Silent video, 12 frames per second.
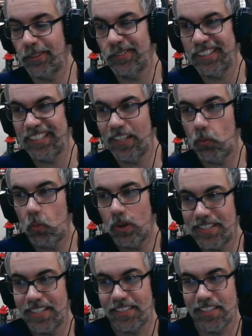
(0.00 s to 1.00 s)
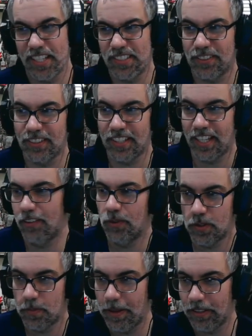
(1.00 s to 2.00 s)
only need 1 success for a lot of
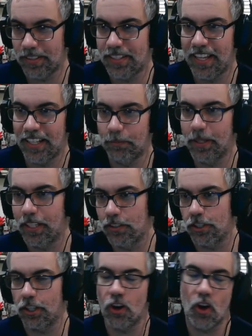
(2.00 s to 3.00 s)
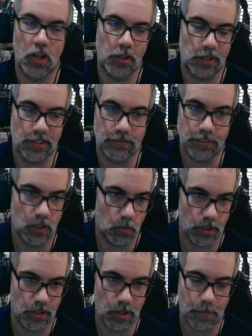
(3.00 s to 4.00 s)
those spells then, because you're going to auto-convert
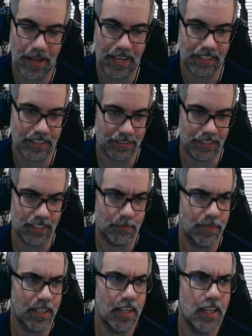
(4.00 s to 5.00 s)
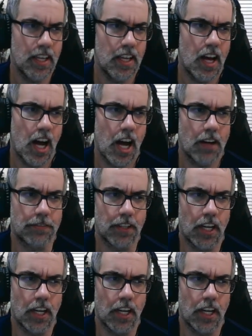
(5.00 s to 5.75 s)
1 automatically. For